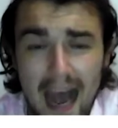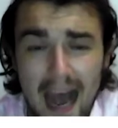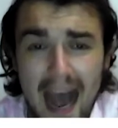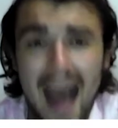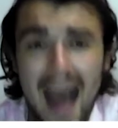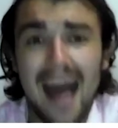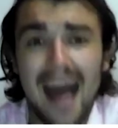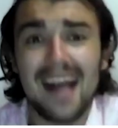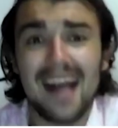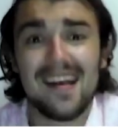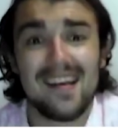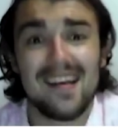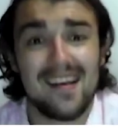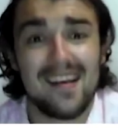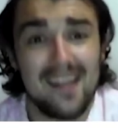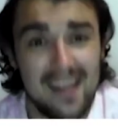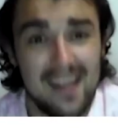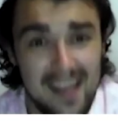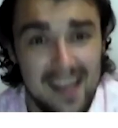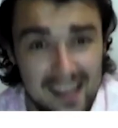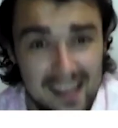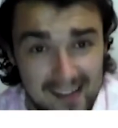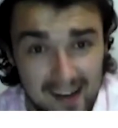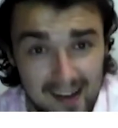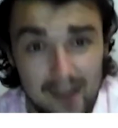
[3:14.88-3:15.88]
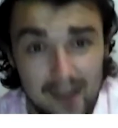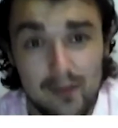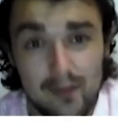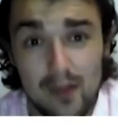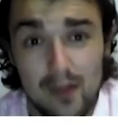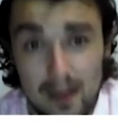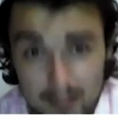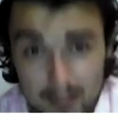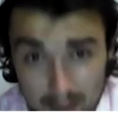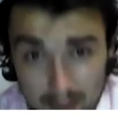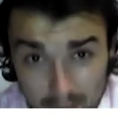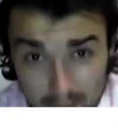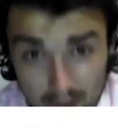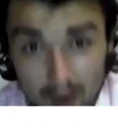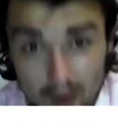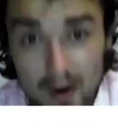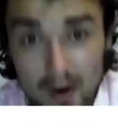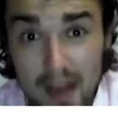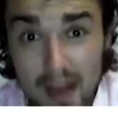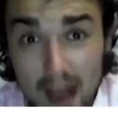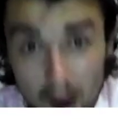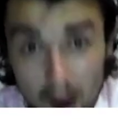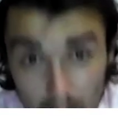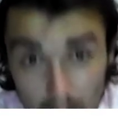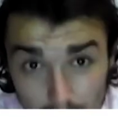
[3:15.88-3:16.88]
and it's giving them a
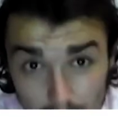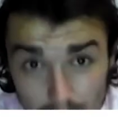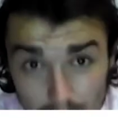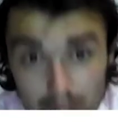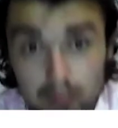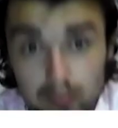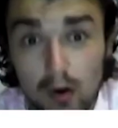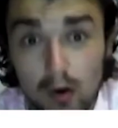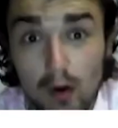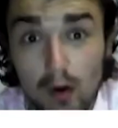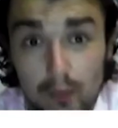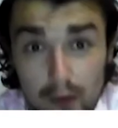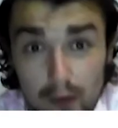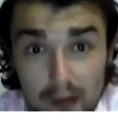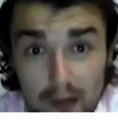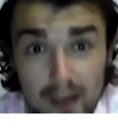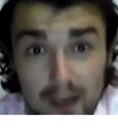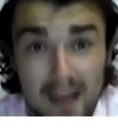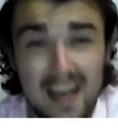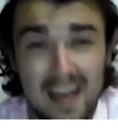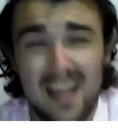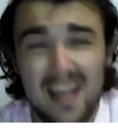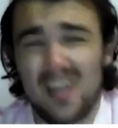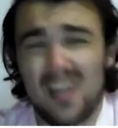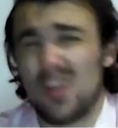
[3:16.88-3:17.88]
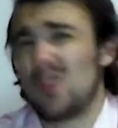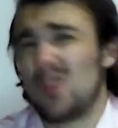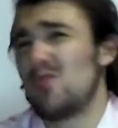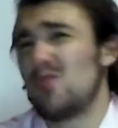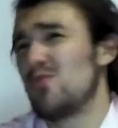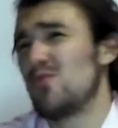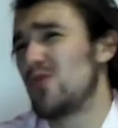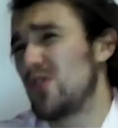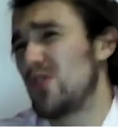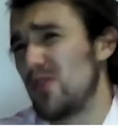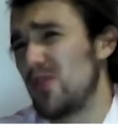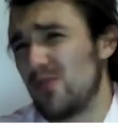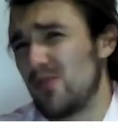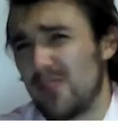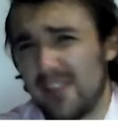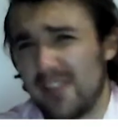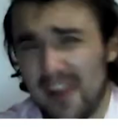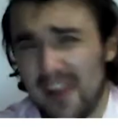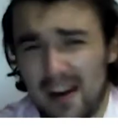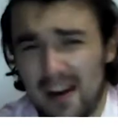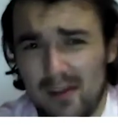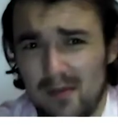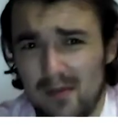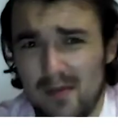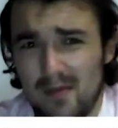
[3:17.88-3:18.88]
very healthy profit and a huge
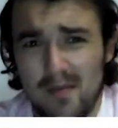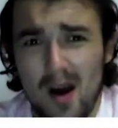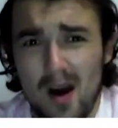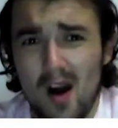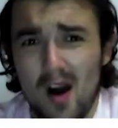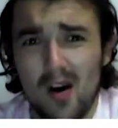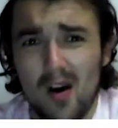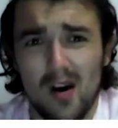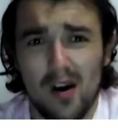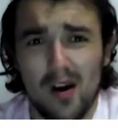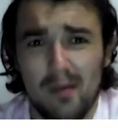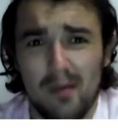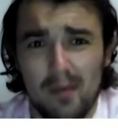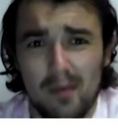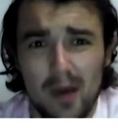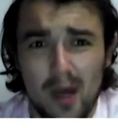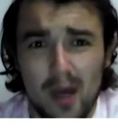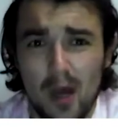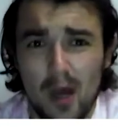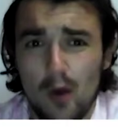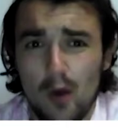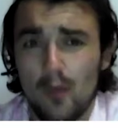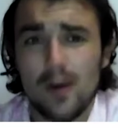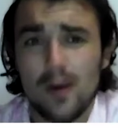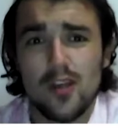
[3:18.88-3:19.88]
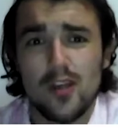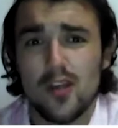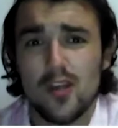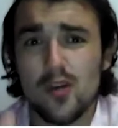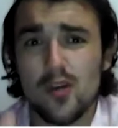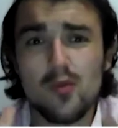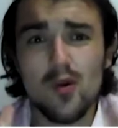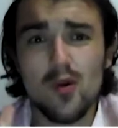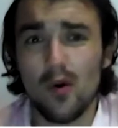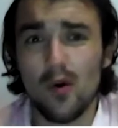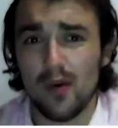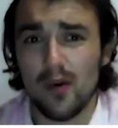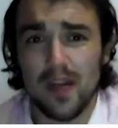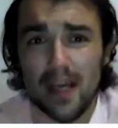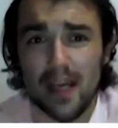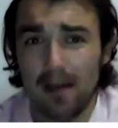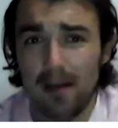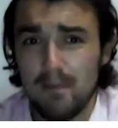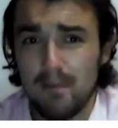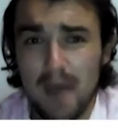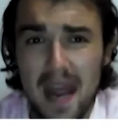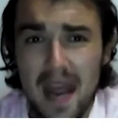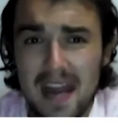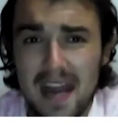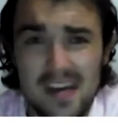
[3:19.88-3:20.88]
salary markup, which you don't need to
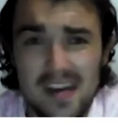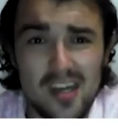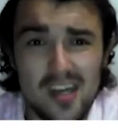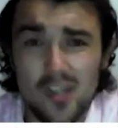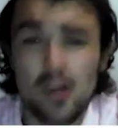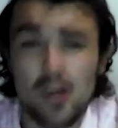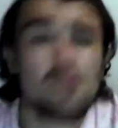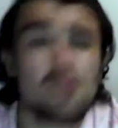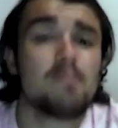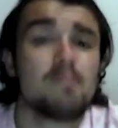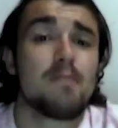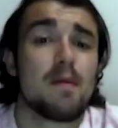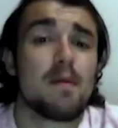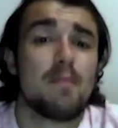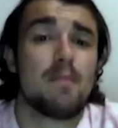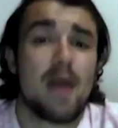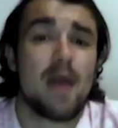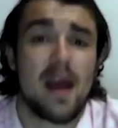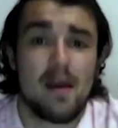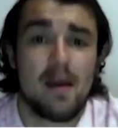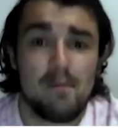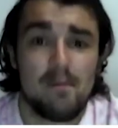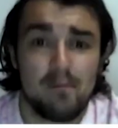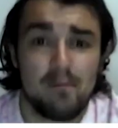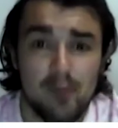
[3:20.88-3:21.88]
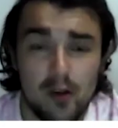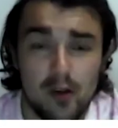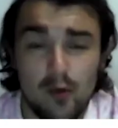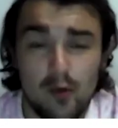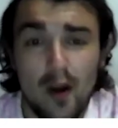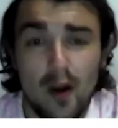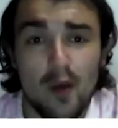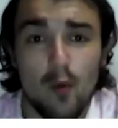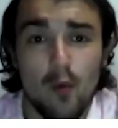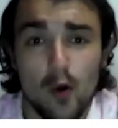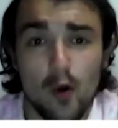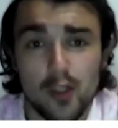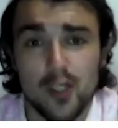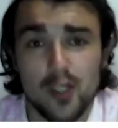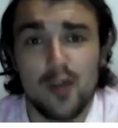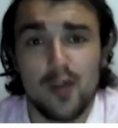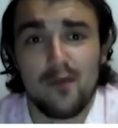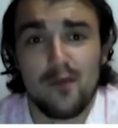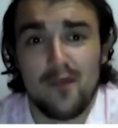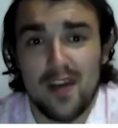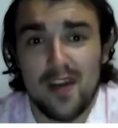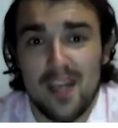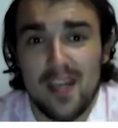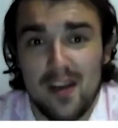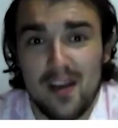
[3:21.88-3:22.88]
pay and you shouldn't be paying. That's why you're watching
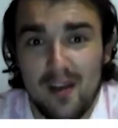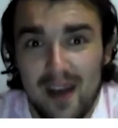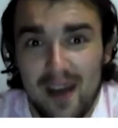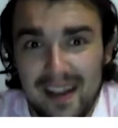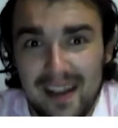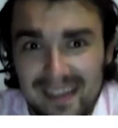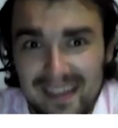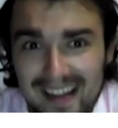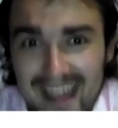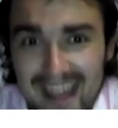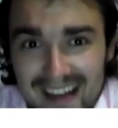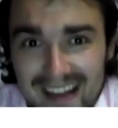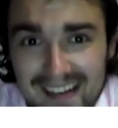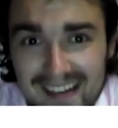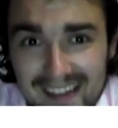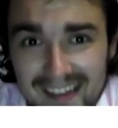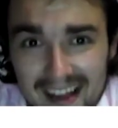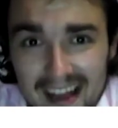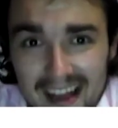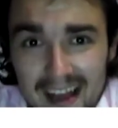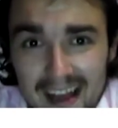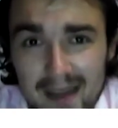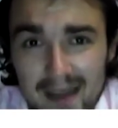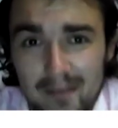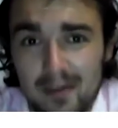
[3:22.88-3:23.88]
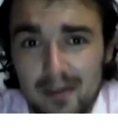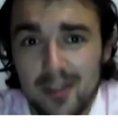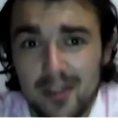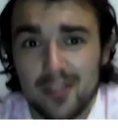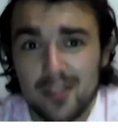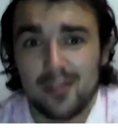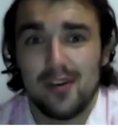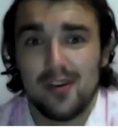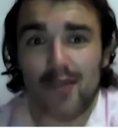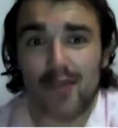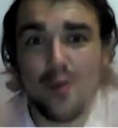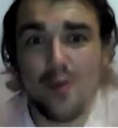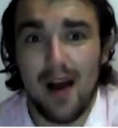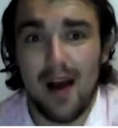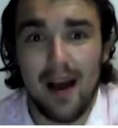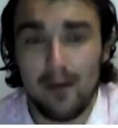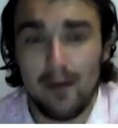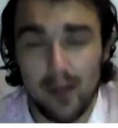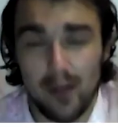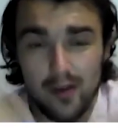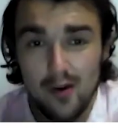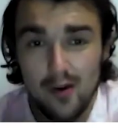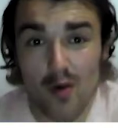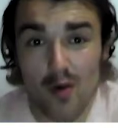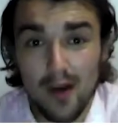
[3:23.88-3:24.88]
a video like this. I'm going to show you how
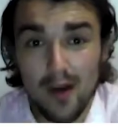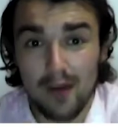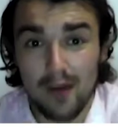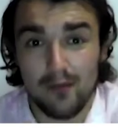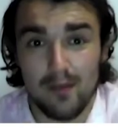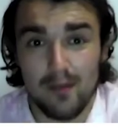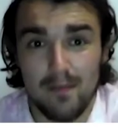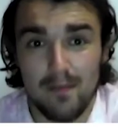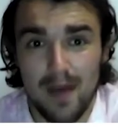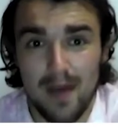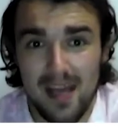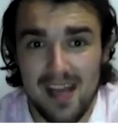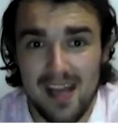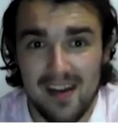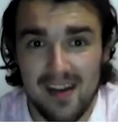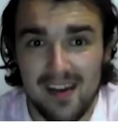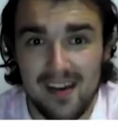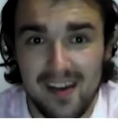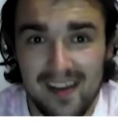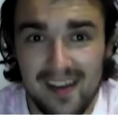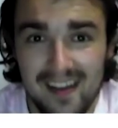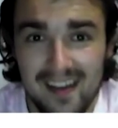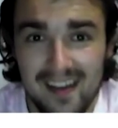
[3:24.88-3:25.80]
you don't have to pay it.